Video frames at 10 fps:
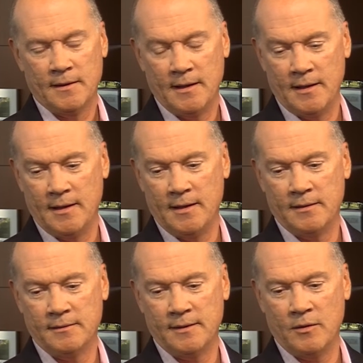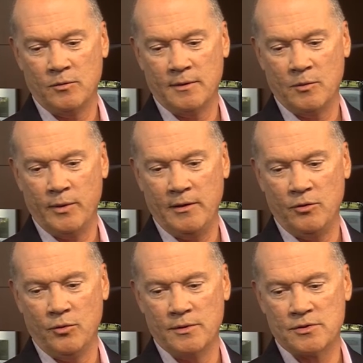uh, that, that we
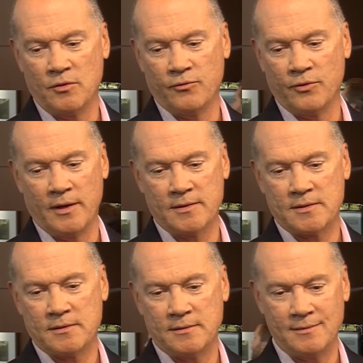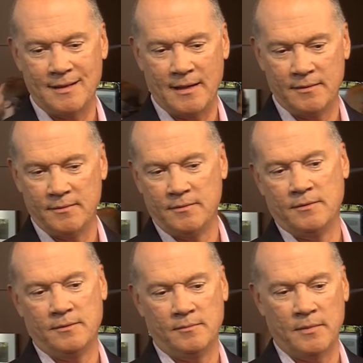do. And so for us, that
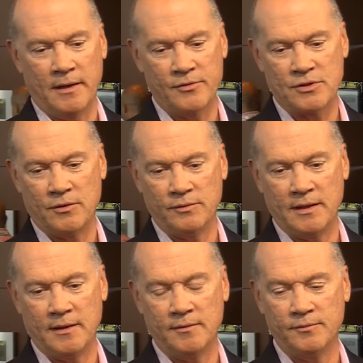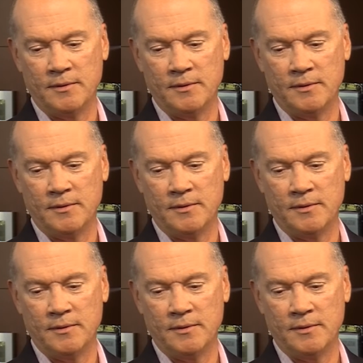milestone kind of